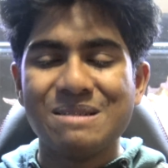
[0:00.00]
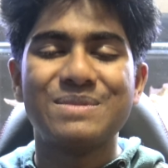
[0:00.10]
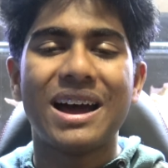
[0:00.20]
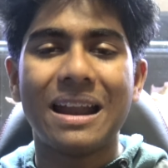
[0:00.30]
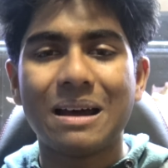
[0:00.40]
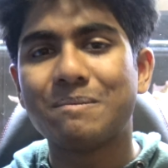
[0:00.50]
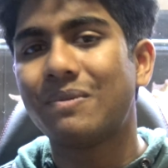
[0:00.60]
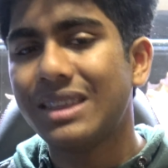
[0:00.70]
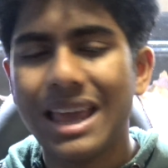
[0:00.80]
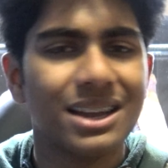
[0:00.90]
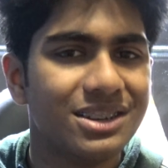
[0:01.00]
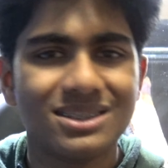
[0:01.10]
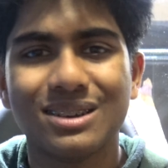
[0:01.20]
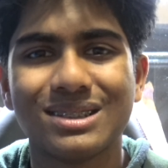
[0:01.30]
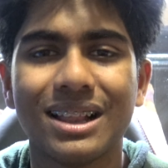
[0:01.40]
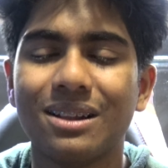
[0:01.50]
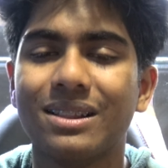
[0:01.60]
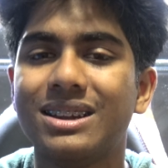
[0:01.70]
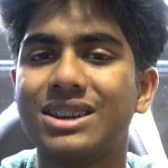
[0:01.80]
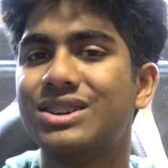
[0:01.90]
but yeah, just those little
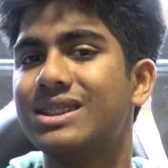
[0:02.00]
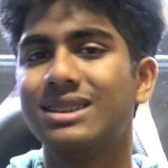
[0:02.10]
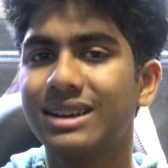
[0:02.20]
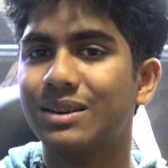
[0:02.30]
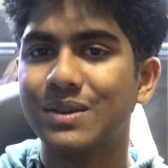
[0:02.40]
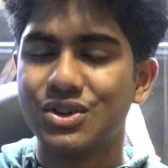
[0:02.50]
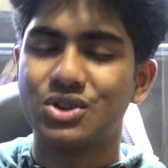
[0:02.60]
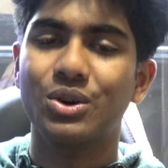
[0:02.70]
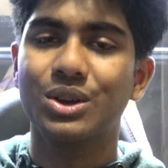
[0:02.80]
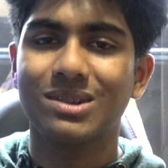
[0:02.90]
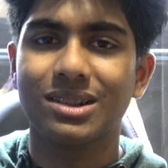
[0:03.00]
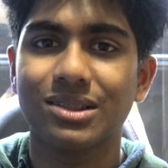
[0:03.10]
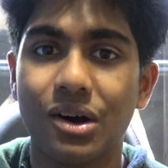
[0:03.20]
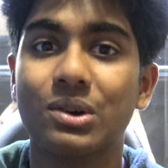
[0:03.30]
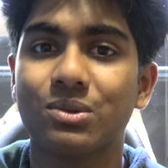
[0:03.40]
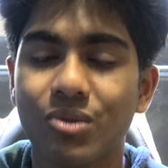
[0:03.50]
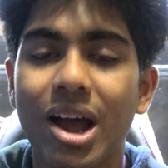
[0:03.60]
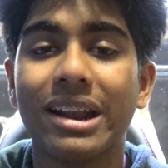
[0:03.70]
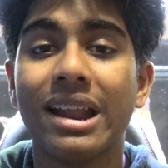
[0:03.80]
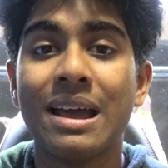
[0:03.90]
additions are going to ensure you in the long
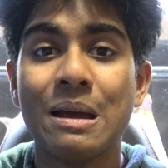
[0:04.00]
run.